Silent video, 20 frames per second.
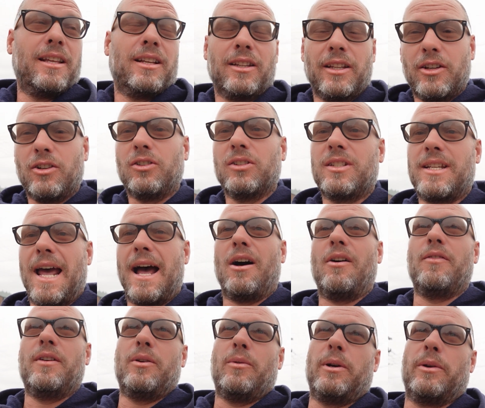the little
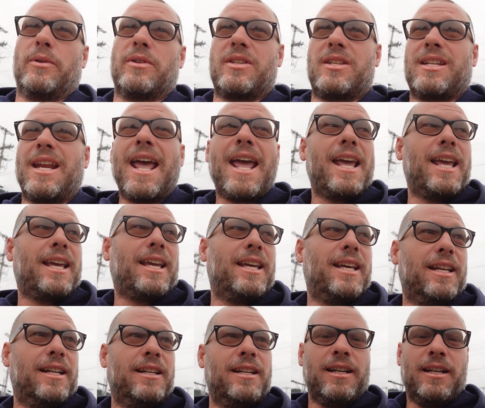town that we were staying
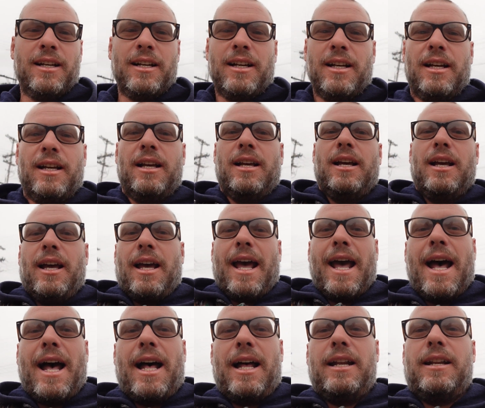in
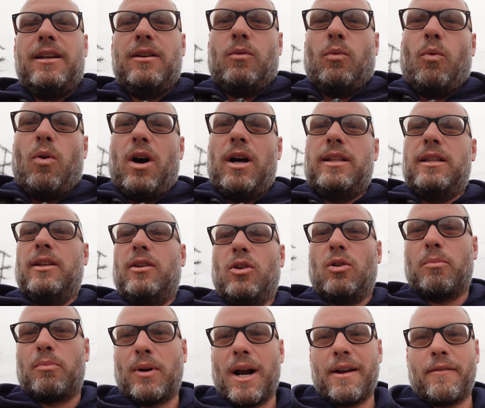had one
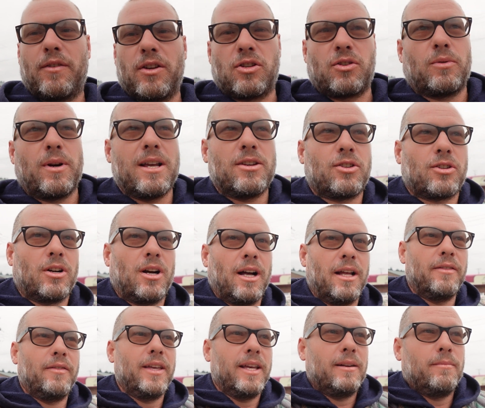little breakfast
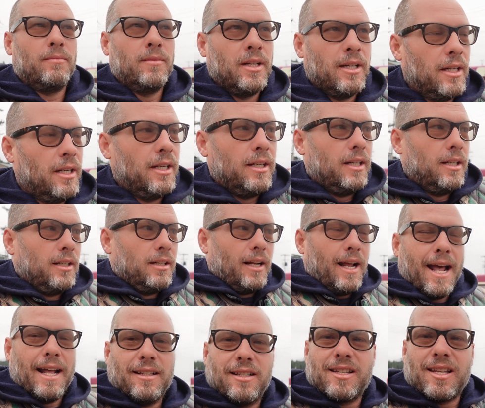restaurant that
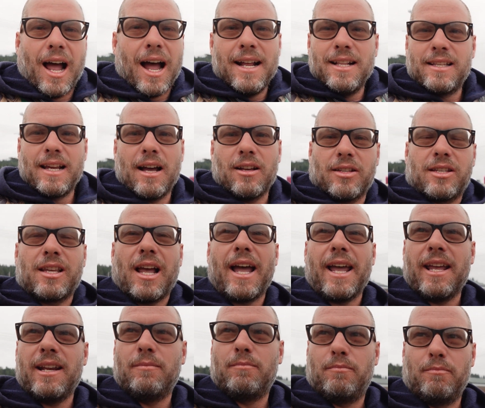had signs
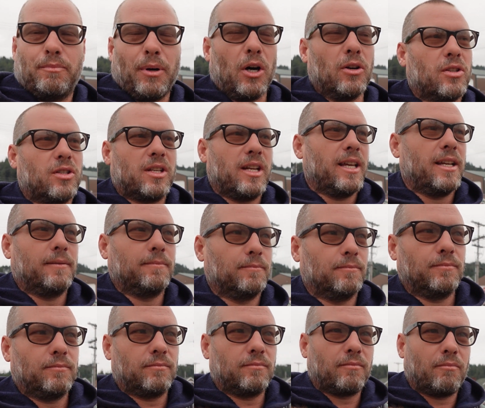outside boasting
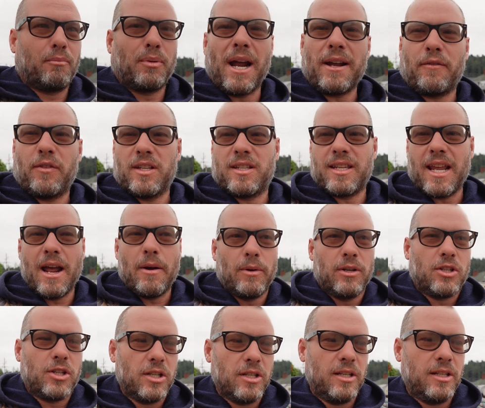breakfast
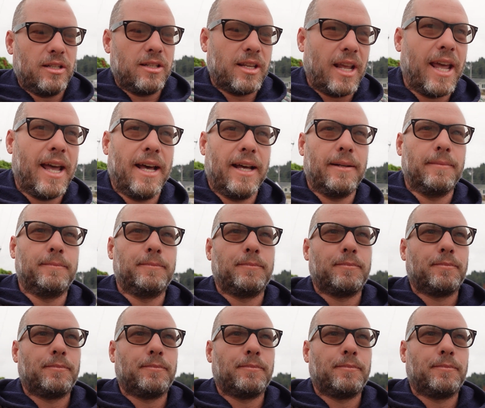sandwiches and